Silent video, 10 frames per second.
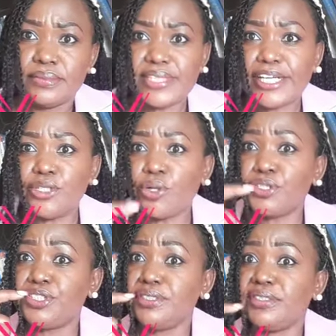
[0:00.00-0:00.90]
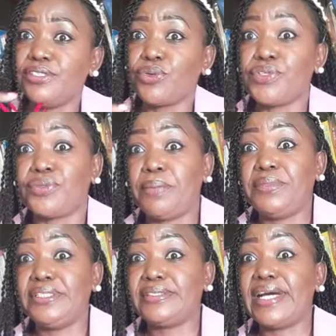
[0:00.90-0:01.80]
Technology is always on
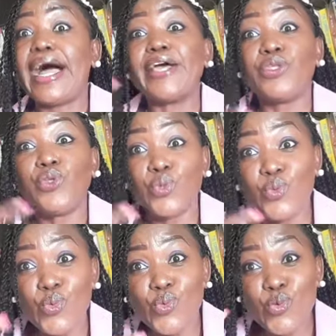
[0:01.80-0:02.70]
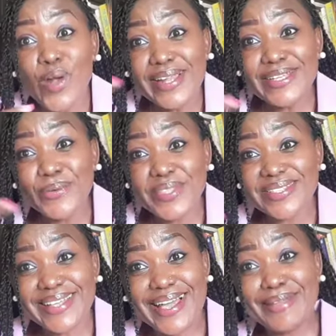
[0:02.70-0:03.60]
update. Are you running with
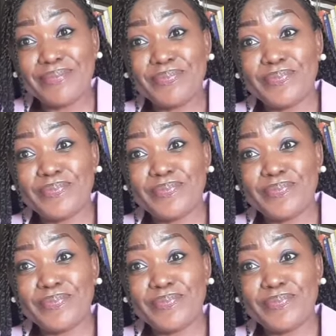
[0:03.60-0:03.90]
the time?